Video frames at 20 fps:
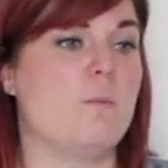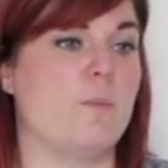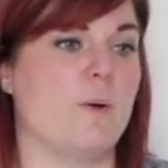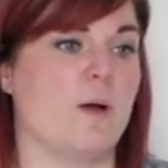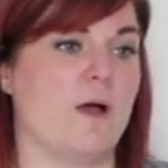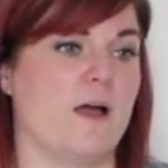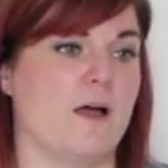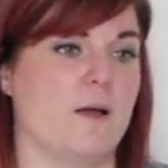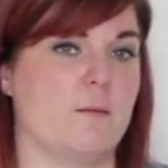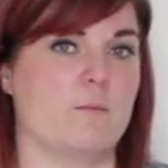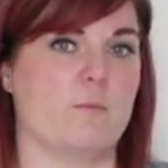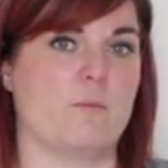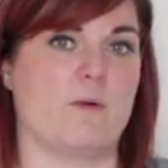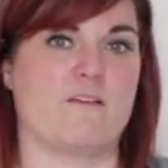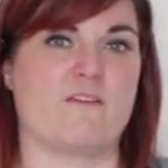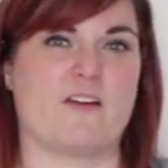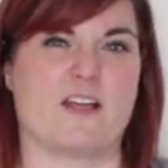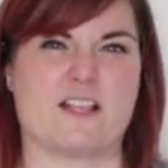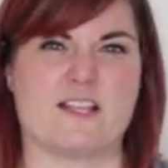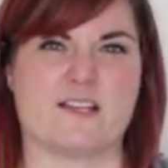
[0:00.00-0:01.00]
but
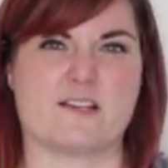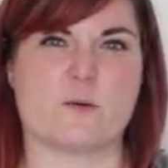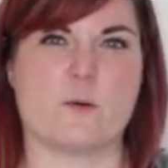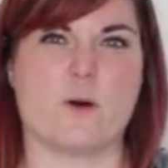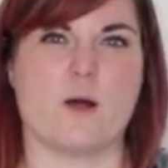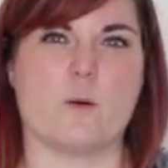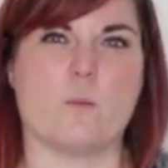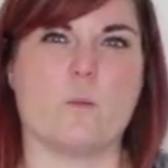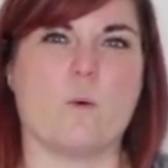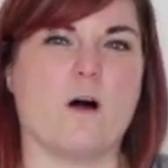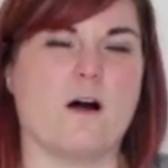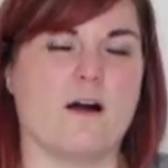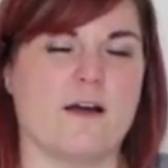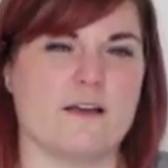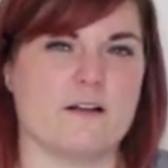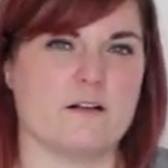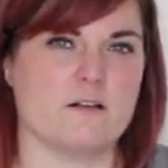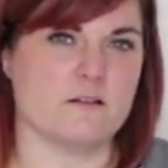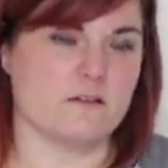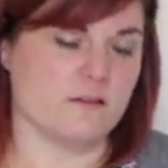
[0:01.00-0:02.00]
I've had this quite a
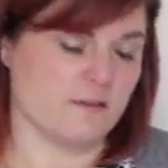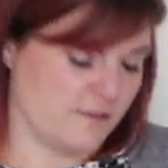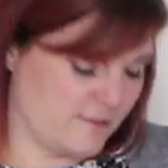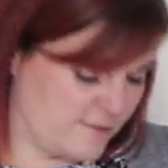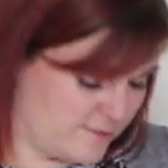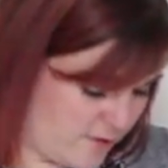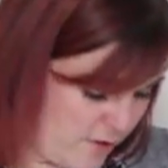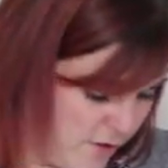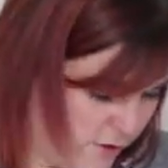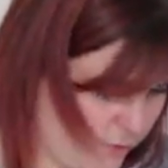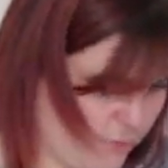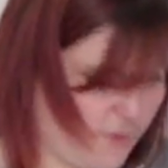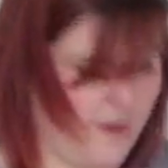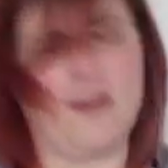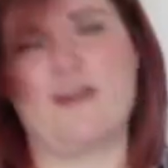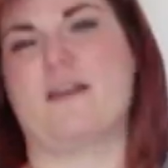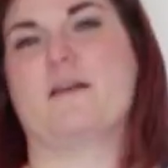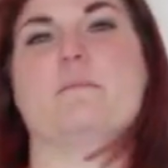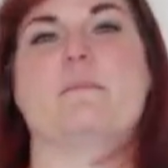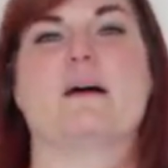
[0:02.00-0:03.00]
while, so
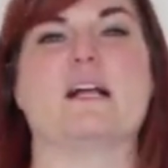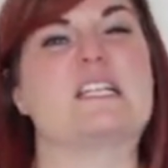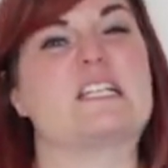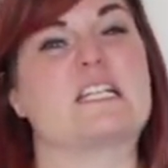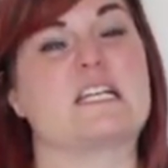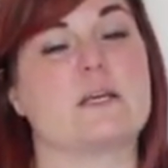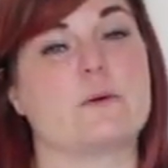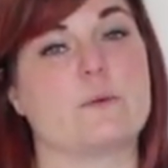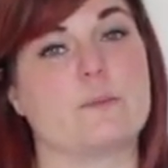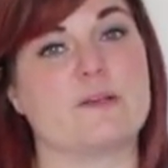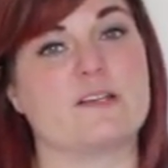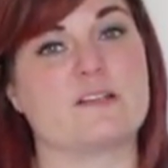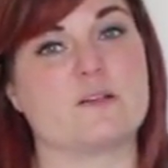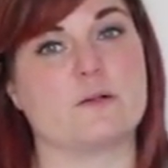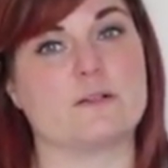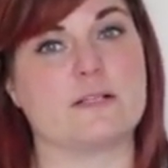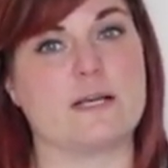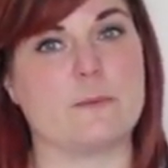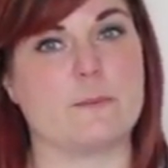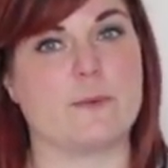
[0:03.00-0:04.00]
I imagine it will be
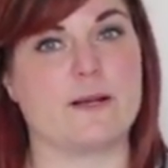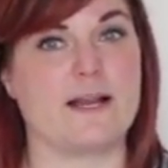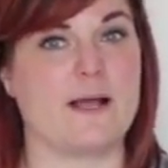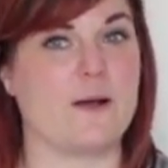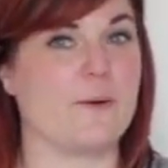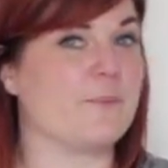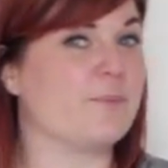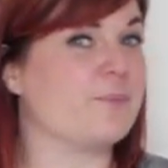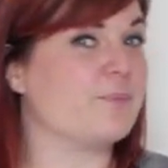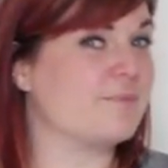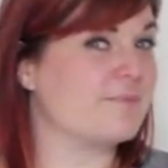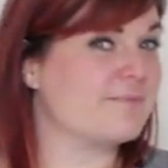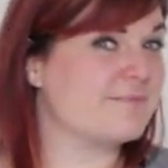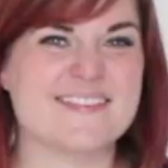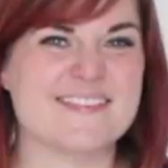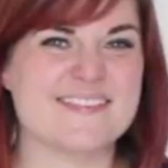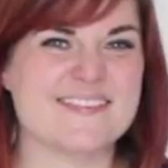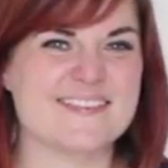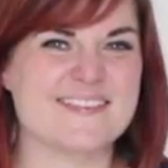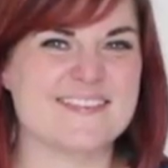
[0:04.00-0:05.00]
sold out by
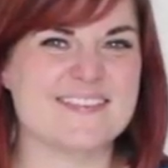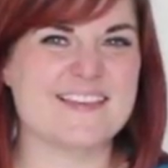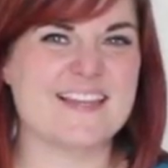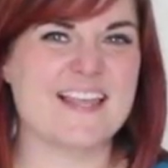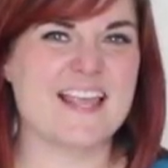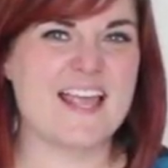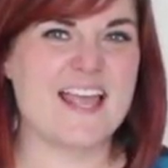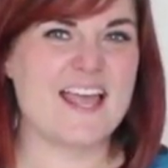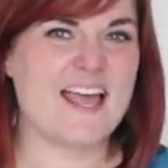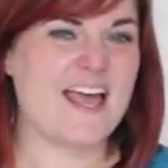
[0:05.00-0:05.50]
now.